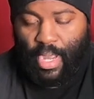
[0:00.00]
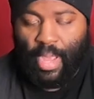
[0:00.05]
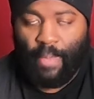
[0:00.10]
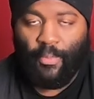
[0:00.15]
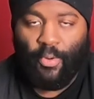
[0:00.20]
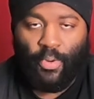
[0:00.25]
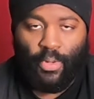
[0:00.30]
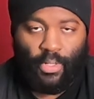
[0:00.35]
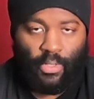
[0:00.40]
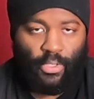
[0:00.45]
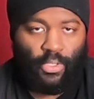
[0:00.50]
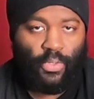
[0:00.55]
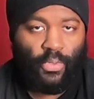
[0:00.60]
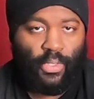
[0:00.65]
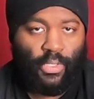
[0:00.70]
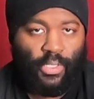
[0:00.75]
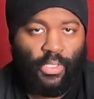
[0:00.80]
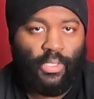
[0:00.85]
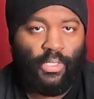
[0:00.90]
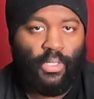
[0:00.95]
I'm gonna
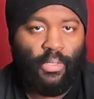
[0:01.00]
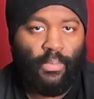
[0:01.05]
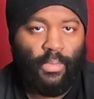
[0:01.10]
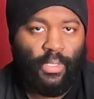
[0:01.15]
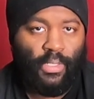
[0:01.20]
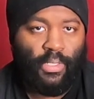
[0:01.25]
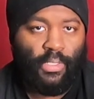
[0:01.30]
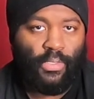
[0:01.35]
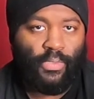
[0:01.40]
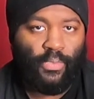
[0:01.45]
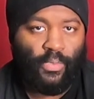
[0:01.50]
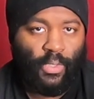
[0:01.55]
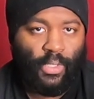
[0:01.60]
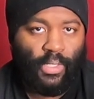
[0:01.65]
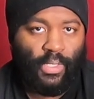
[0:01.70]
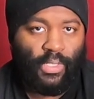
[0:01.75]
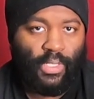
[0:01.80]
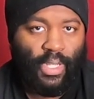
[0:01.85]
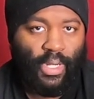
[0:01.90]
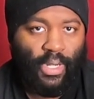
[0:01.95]
torture some of these
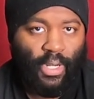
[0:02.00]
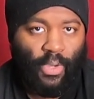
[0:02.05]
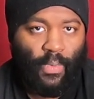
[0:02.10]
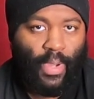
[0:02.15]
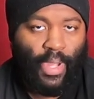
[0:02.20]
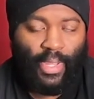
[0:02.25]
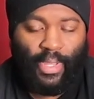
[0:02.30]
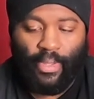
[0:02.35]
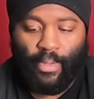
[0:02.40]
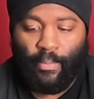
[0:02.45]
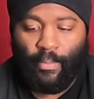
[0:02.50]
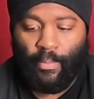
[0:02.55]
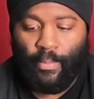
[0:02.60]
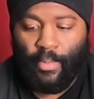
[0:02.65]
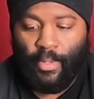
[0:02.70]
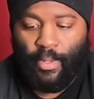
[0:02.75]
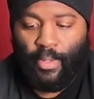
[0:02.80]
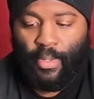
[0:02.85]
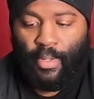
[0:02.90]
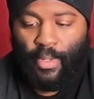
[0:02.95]
words. I know I
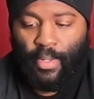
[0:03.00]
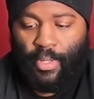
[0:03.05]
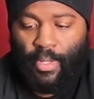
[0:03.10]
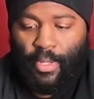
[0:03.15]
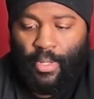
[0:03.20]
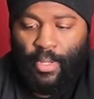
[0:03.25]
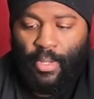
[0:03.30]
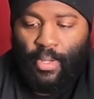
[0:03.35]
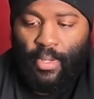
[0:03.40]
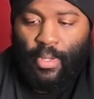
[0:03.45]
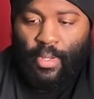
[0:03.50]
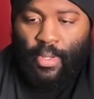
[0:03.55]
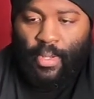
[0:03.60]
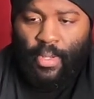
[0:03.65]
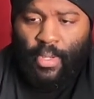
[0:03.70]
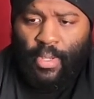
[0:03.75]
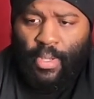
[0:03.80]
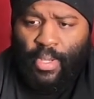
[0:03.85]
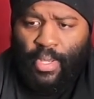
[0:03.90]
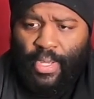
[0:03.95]

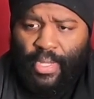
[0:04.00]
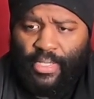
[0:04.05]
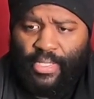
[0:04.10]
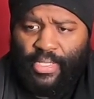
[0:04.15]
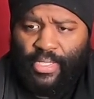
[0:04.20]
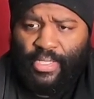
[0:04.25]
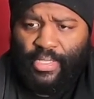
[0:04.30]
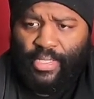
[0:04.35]
am.